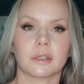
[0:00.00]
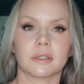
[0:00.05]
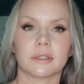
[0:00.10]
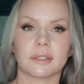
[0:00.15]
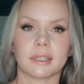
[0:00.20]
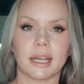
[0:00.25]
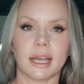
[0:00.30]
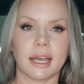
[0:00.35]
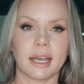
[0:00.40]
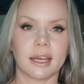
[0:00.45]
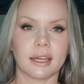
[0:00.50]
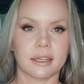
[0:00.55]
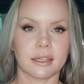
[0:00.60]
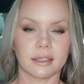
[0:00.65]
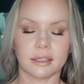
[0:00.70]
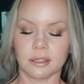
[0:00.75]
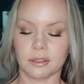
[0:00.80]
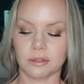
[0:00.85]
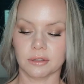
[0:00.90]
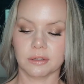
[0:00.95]
to add a
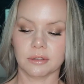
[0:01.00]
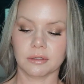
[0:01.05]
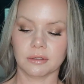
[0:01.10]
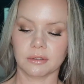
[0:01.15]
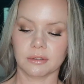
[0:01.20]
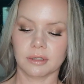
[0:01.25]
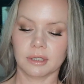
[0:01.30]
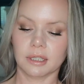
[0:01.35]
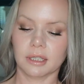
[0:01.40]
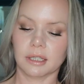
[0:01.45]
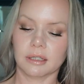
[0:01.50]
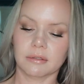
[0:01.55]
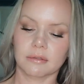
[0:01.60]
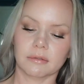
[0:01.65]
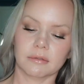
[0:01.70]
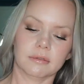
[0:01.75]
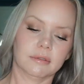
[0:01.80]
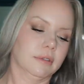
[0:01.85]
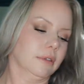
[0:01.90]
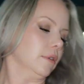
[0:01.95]
little, you know,
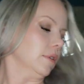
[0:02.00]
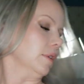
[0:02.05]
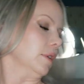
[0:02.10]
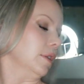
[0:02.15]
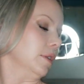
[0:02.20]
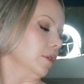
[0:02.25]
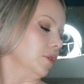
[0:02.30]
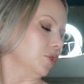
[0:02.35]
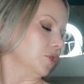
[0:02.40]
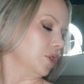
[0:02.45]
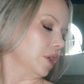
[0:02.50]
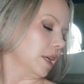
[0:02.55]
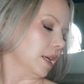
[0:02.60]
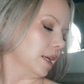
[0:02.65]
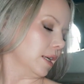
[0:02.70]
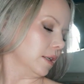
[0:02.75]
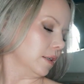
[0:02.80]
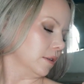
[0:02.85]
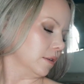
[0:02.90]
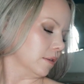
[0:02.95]
little
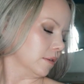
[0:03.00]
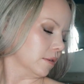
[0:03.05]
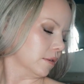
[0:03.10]
shine,